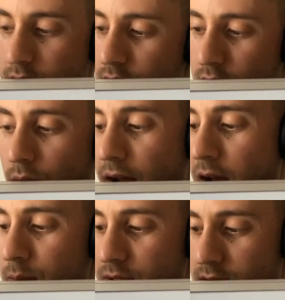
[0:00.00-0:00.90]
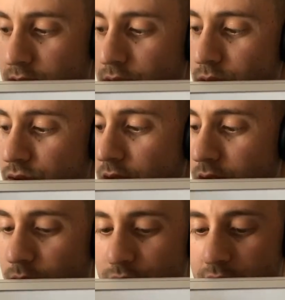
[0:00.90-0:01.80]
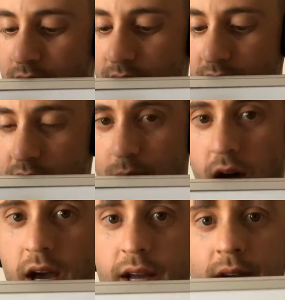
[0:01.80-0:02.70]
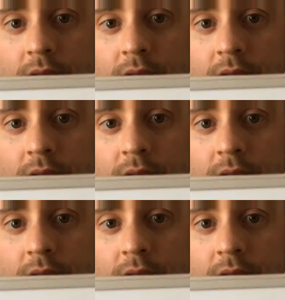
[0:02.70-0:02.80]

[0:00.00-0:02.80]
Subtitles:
So what happens is if you try to adjust this spine